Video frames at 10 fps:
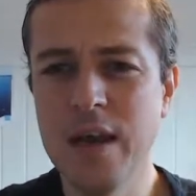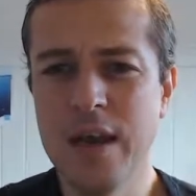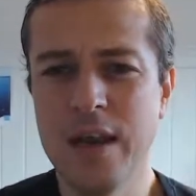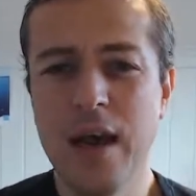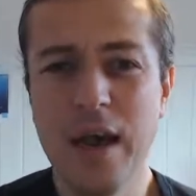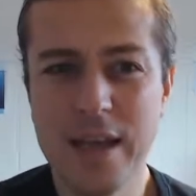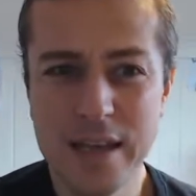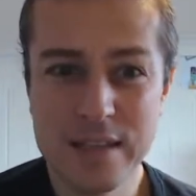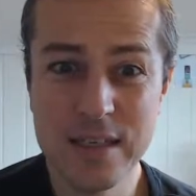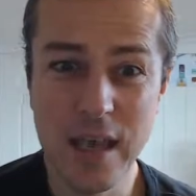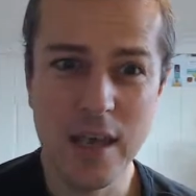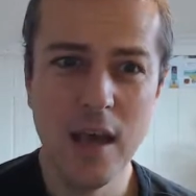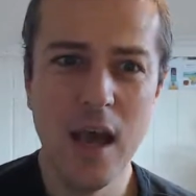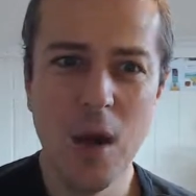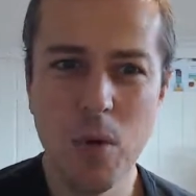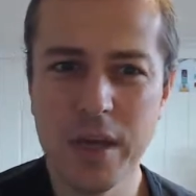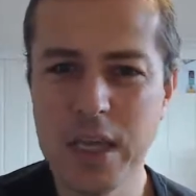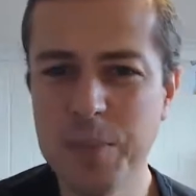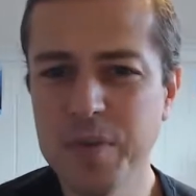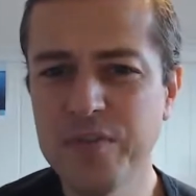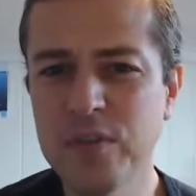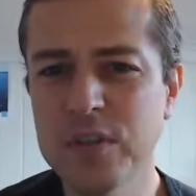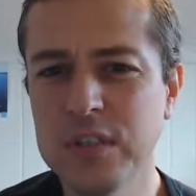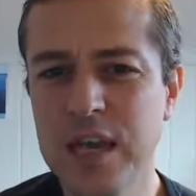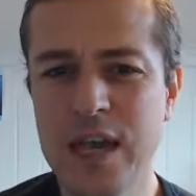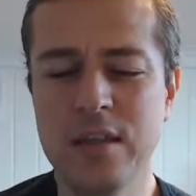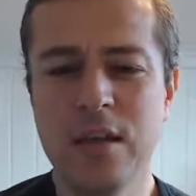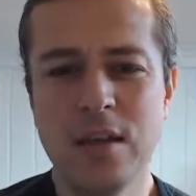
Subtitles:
And I got to say, I want to keep it for the end,